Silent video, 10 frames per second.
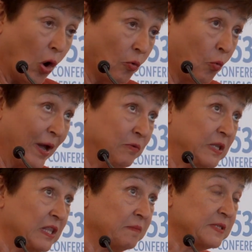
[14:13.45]
When
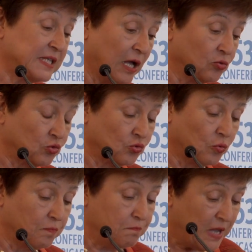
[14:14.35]
it comes down
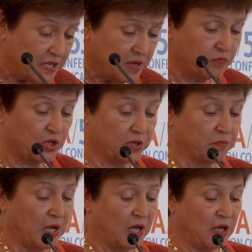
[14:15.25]
to
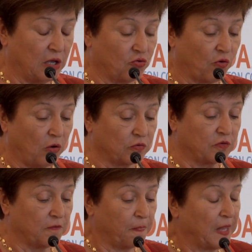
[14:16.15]
medium-term
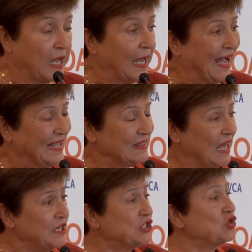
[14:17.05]
growth,
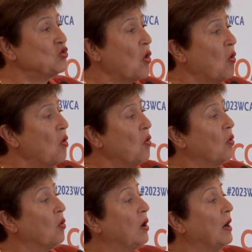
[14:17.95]
there is
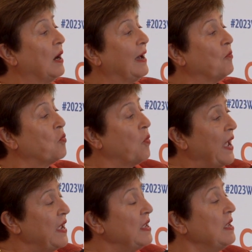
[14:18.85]
no
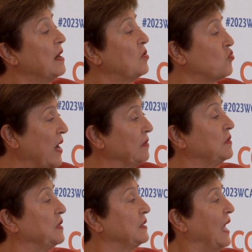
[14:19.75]
way
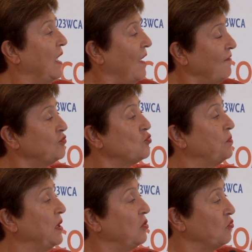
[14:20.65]
around it. There have to
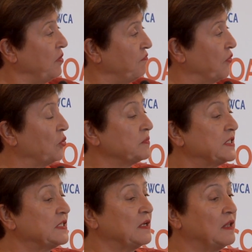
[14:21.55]
be
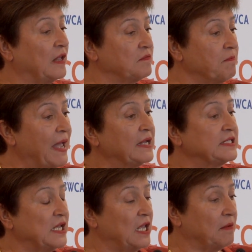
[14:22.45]
reforms that
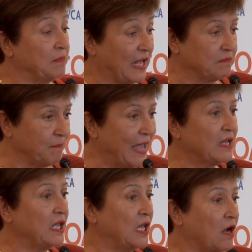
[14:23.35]

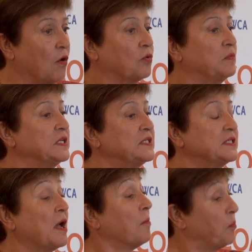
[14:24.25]
make
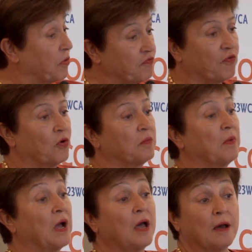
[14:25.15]
economies
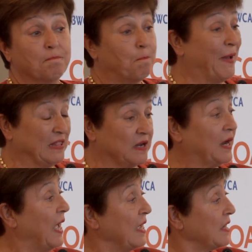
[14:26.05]
perform
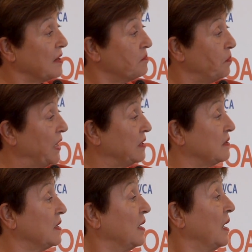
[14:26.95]
better and compete